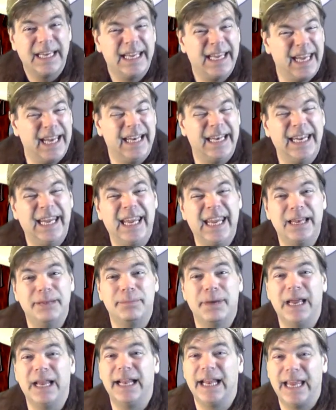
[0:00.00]
Getting
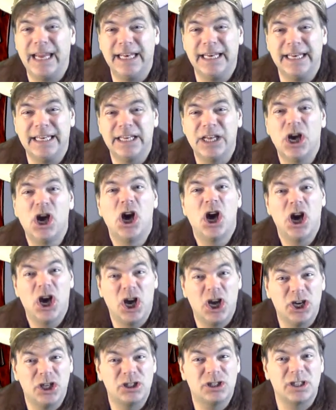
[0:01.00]
hit by lightning
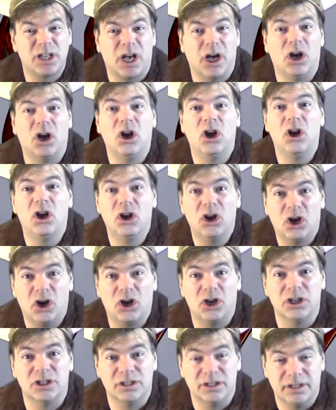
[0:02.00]
hurts a
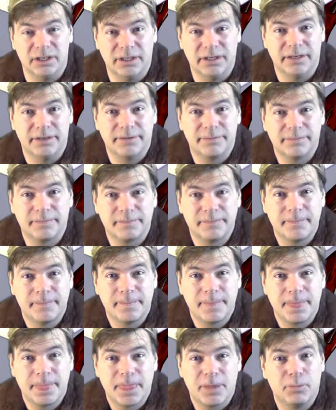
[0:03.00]
lot.
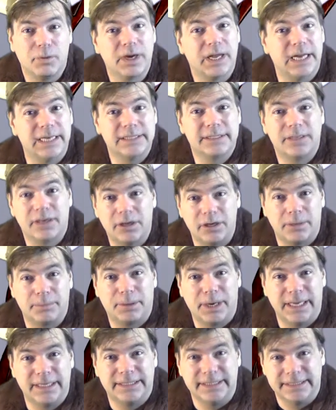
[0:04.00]
We're gonna start our
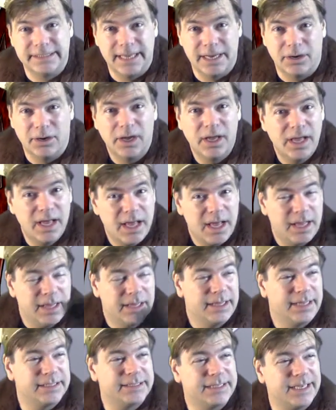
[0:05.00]
practice now.
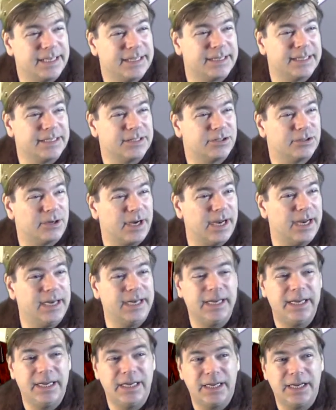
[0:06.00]
Let's get the
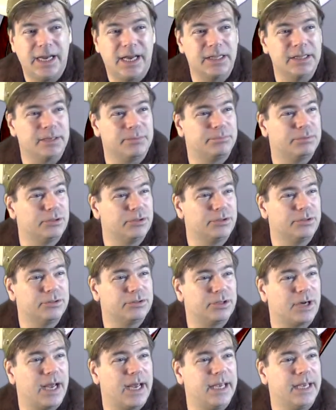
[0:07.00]
trainee on the blue
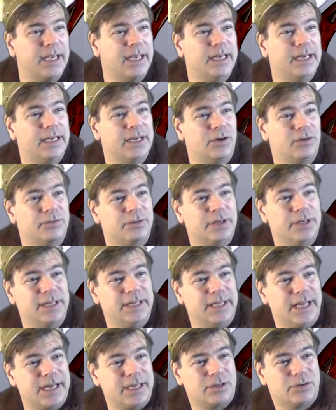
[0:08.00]
dragon over
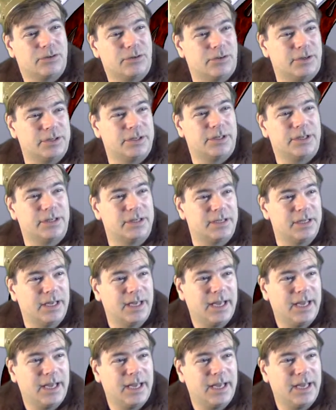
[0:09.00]
in that corner,